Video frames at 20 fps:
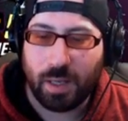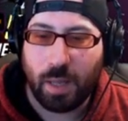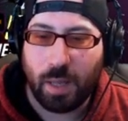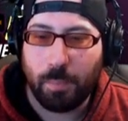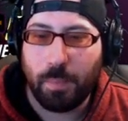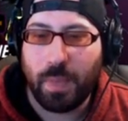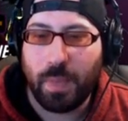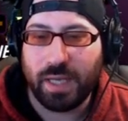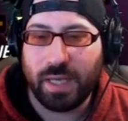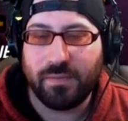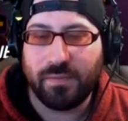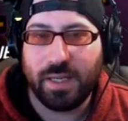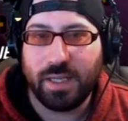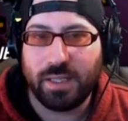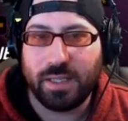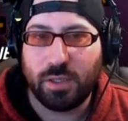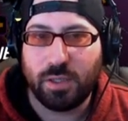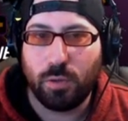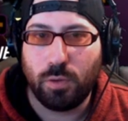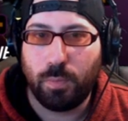mainly
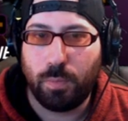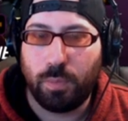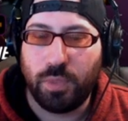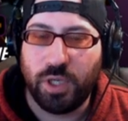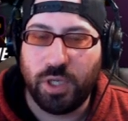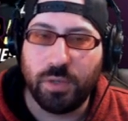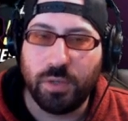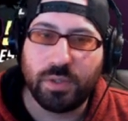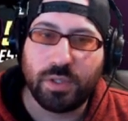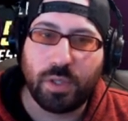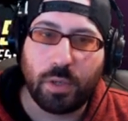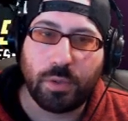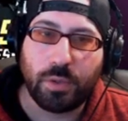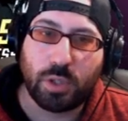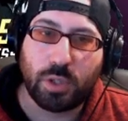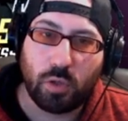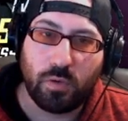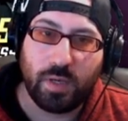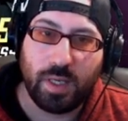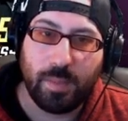to use those
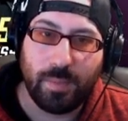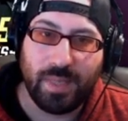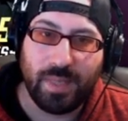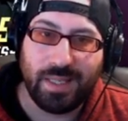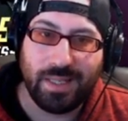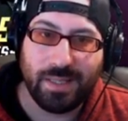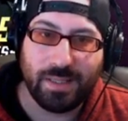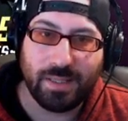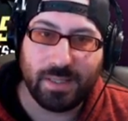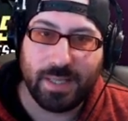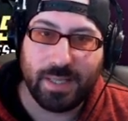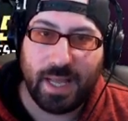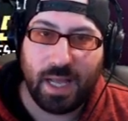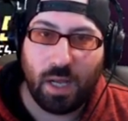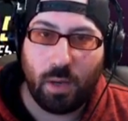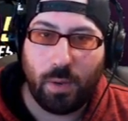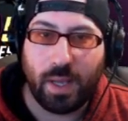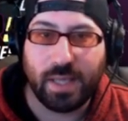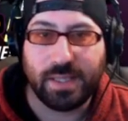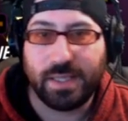Kree minions
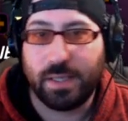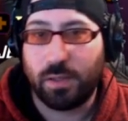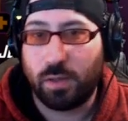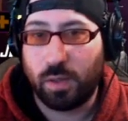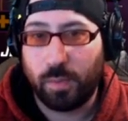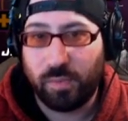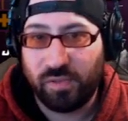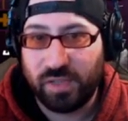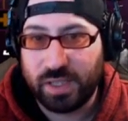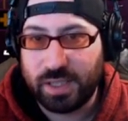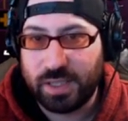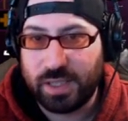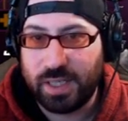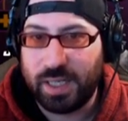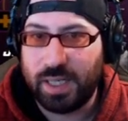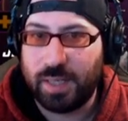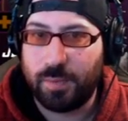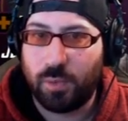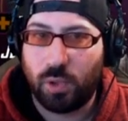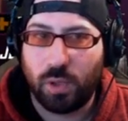now as either a blitz
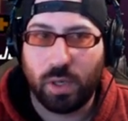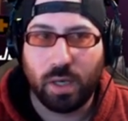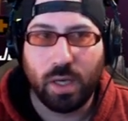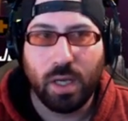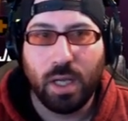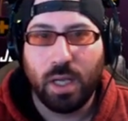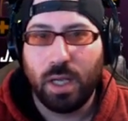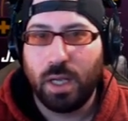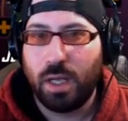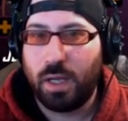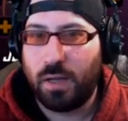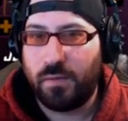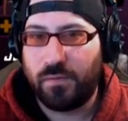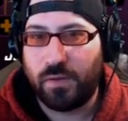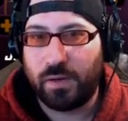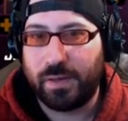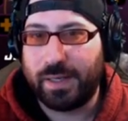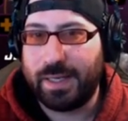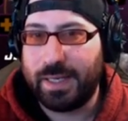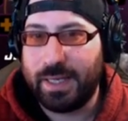team or
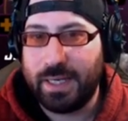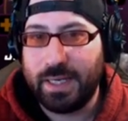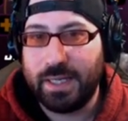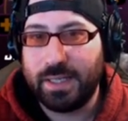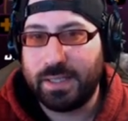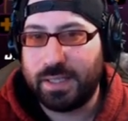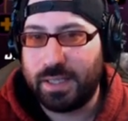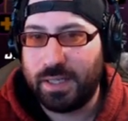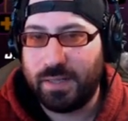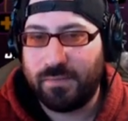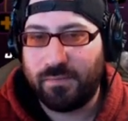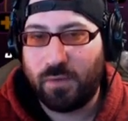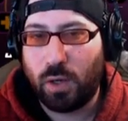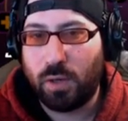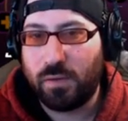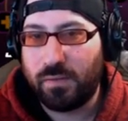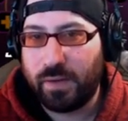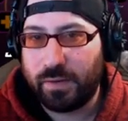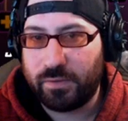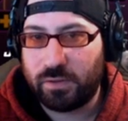very easy
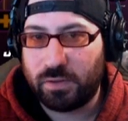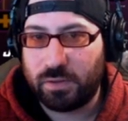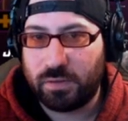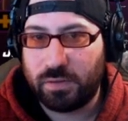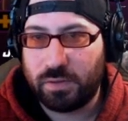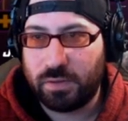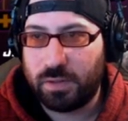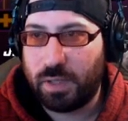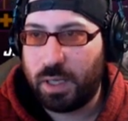low-level